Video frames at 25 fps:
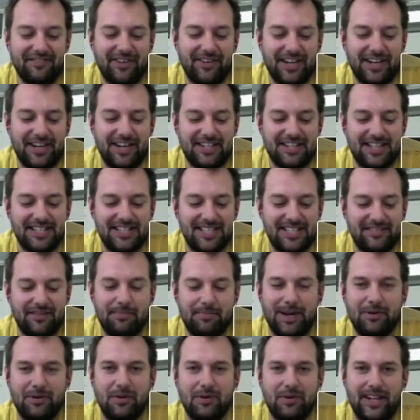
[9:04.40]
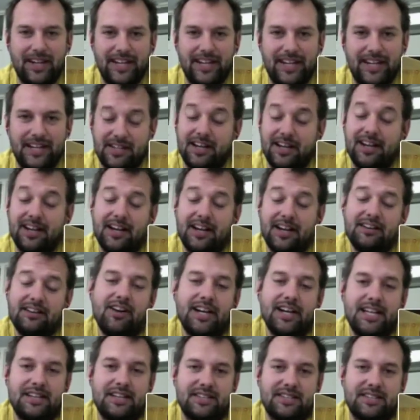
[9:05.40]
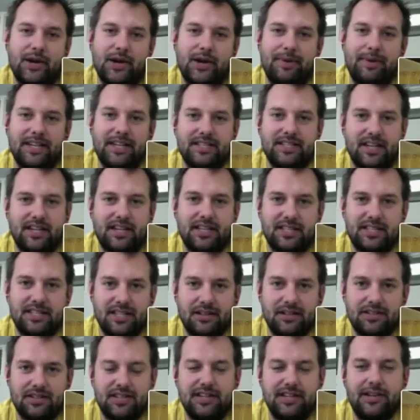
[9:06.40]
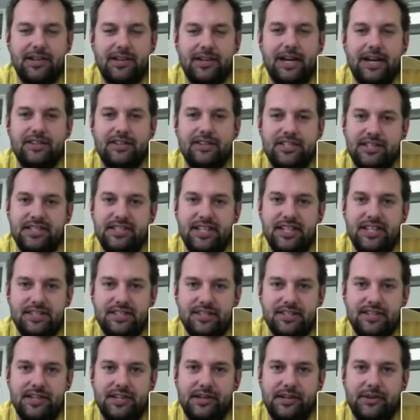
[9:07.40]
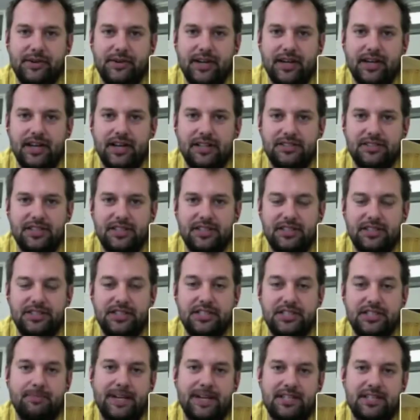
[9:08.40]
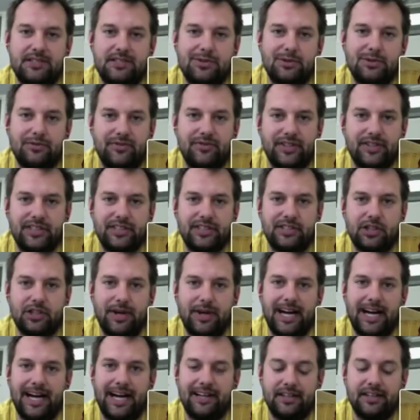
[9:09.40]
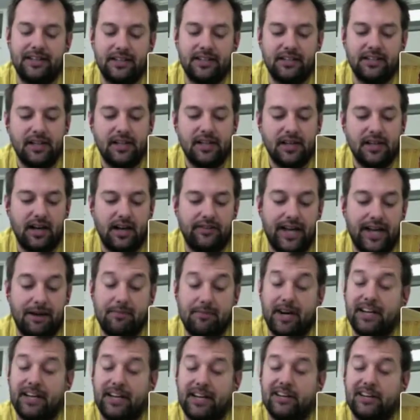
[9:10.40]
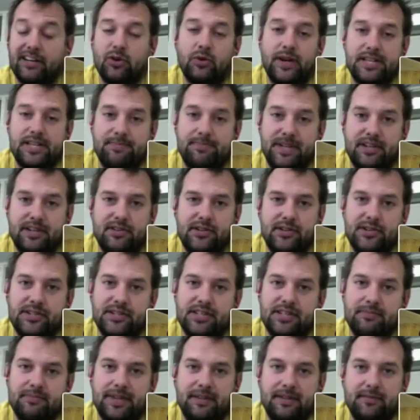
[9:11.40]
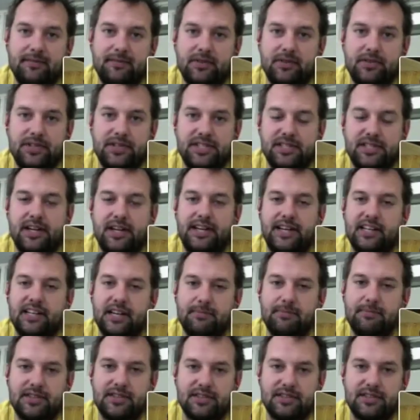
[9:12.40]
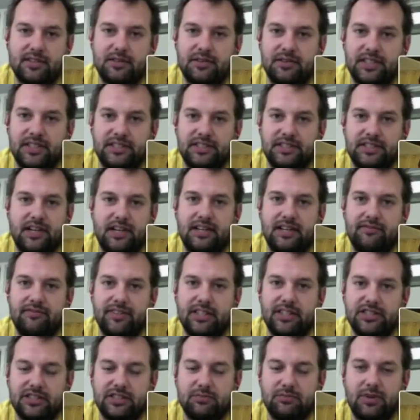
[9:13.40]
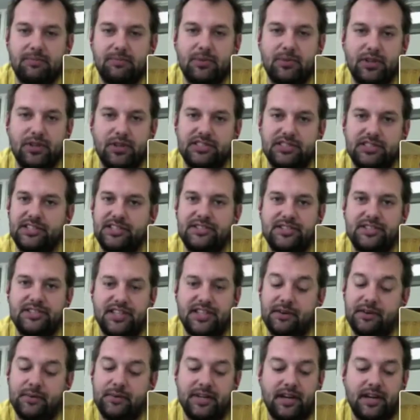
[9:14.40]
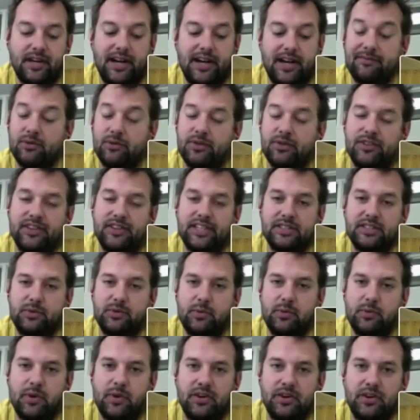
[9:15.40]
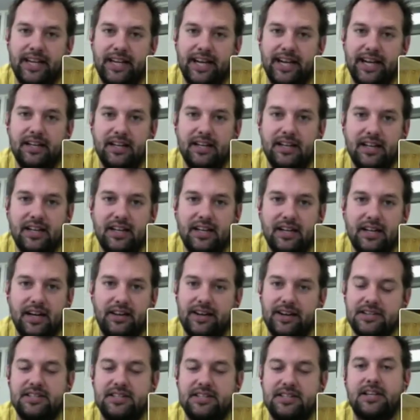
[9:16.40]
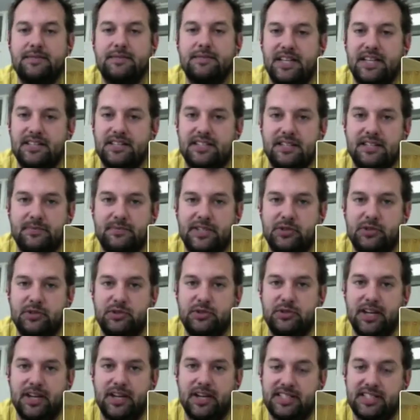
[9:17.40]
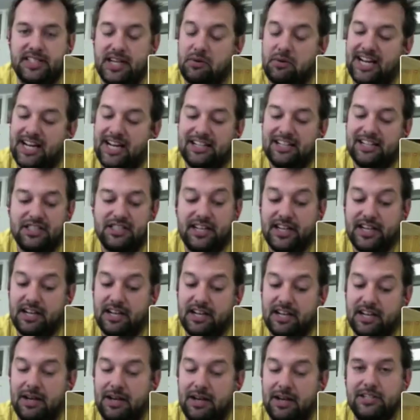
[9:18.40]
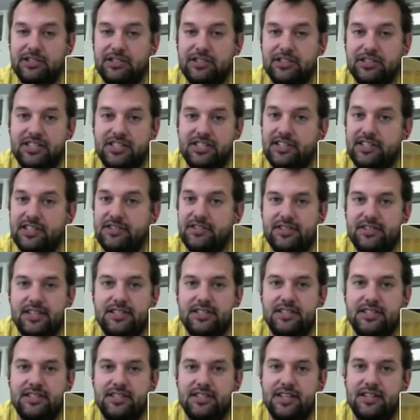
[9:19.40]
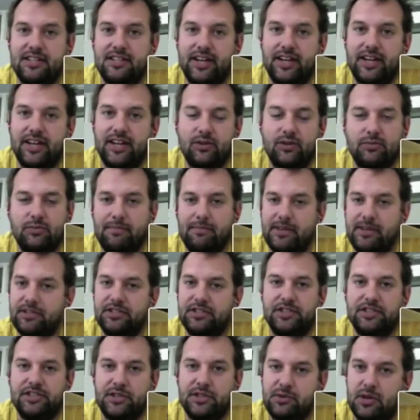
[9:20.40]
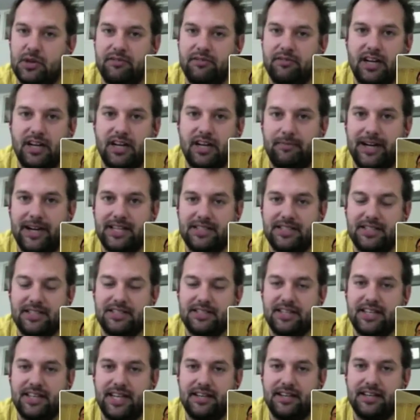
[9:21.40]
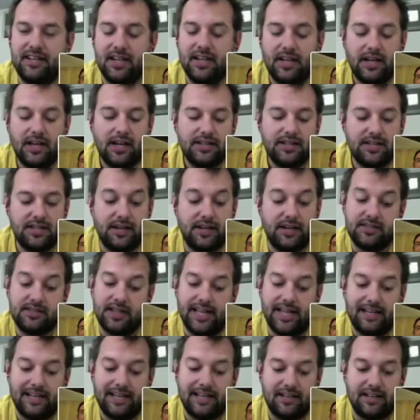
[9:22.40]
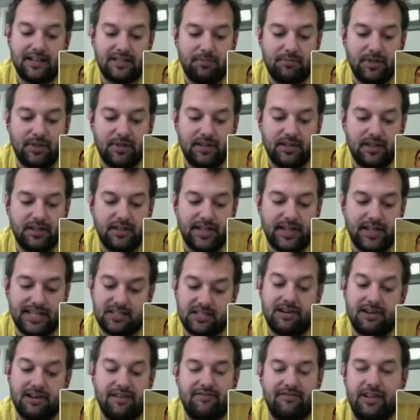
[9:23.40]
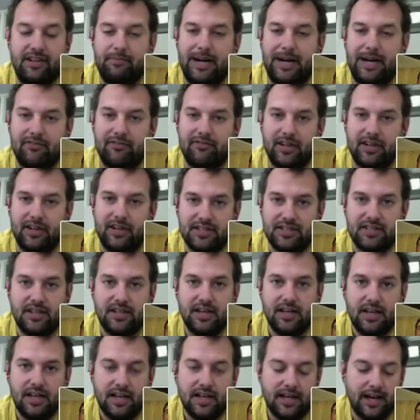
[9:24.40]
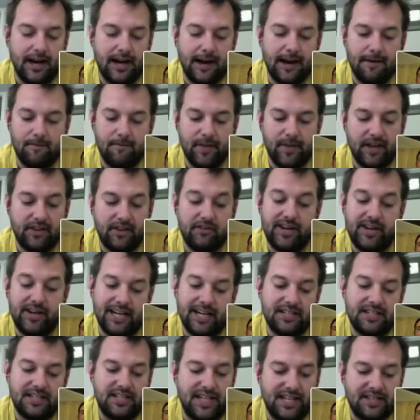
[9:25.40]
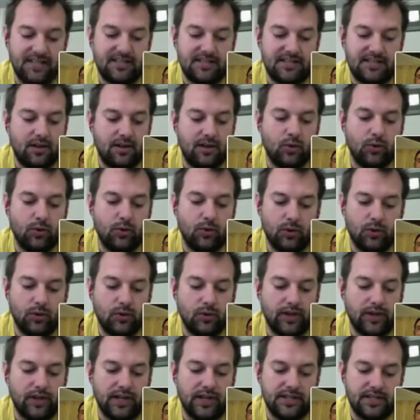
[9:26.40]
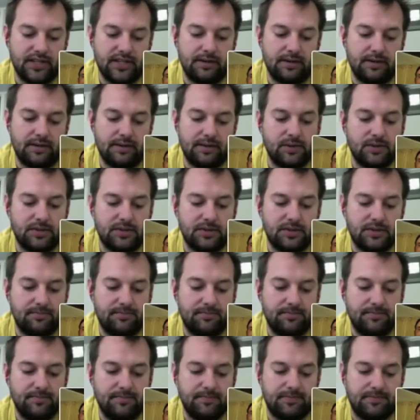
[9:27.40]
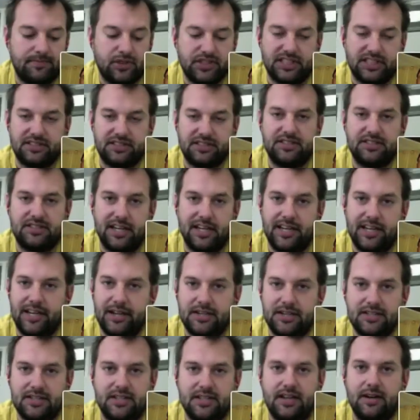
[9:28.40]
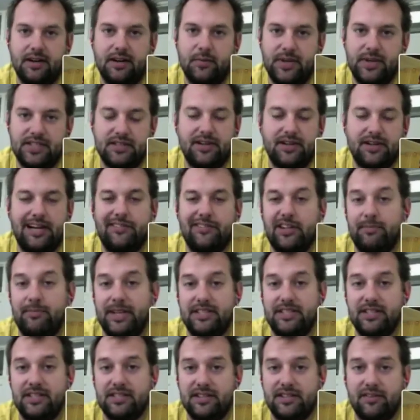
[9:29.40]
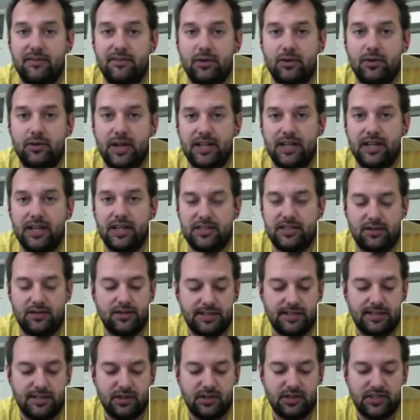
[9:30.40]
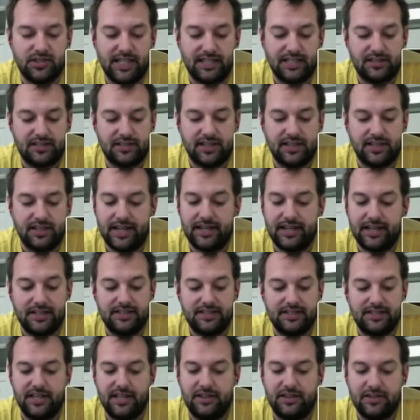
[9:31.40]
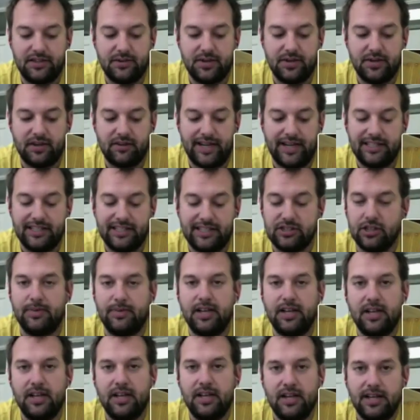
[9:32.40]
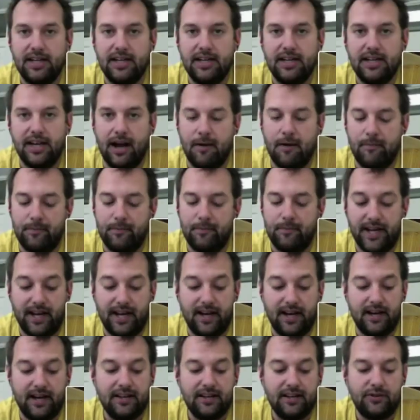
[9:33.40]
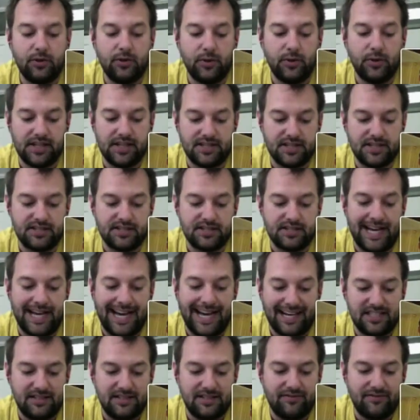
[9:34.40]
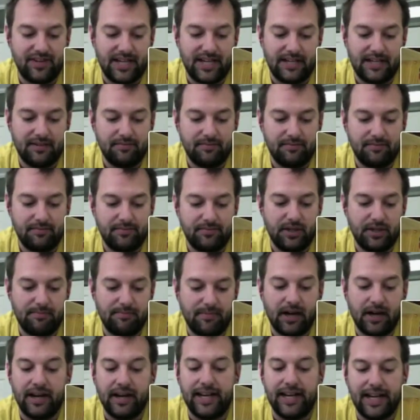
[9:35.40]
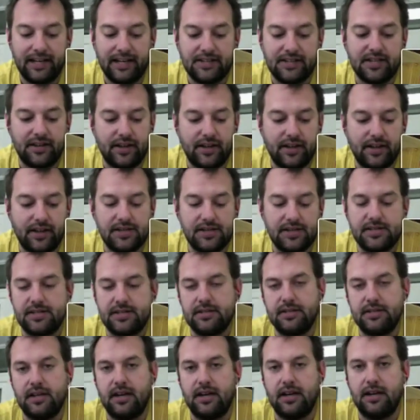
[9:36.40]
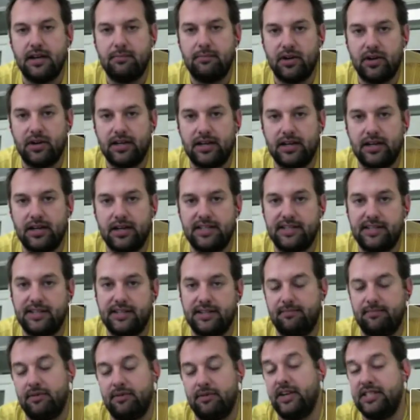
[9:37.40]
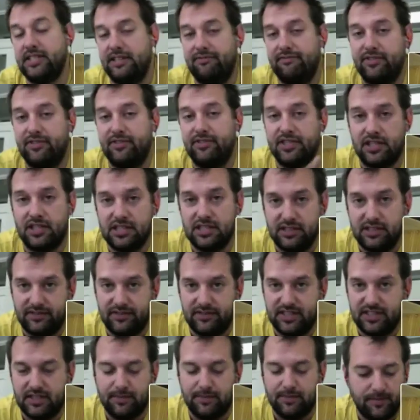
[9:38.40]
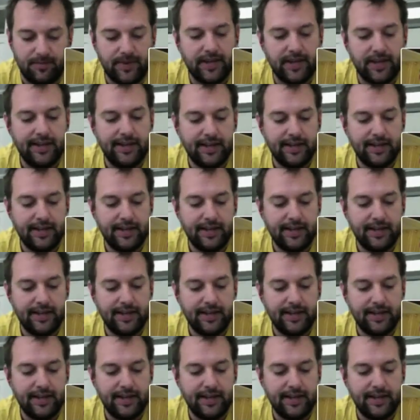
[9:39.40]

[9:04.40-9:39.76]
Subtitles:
very sensitive about what they use, and rightly so. I mean, as a consultant, you have a duty to choose the best tool for the job at hand, and that might not always be Cruise. I mean, Cruise is only 9 months old; it's only at version 1.2, so we don't have all the things we want there yet. And there are circumstances in which we might say, well, actually, maybe you should use CC.NET, or maybe you should use one of our competitors, indeed. So that does happen, and that's great feedback for us. And the reality is that all those open source projects are still in use. We still have committers at ThoughtWorks on those projects, and they continue to do a great job. ThoughtWorks doesn't actively put money into those products. It provides infrastructure for some of them.